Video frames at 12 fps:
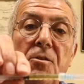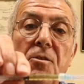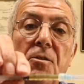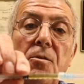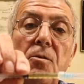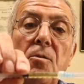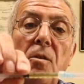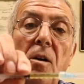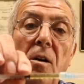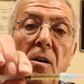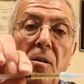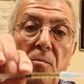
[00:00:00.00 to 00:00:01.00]
to
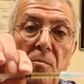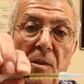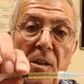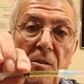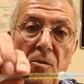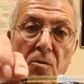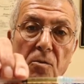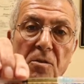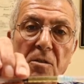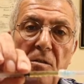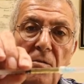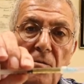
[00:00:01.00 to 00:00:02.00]
be
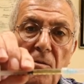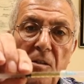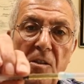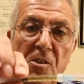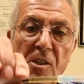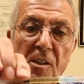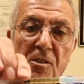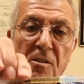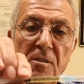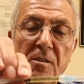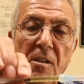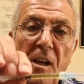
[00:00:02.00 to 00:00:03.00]
used for
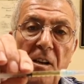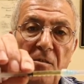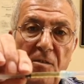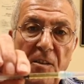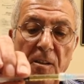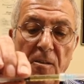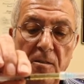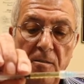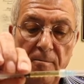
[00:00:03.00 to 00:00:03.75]
injections and filled.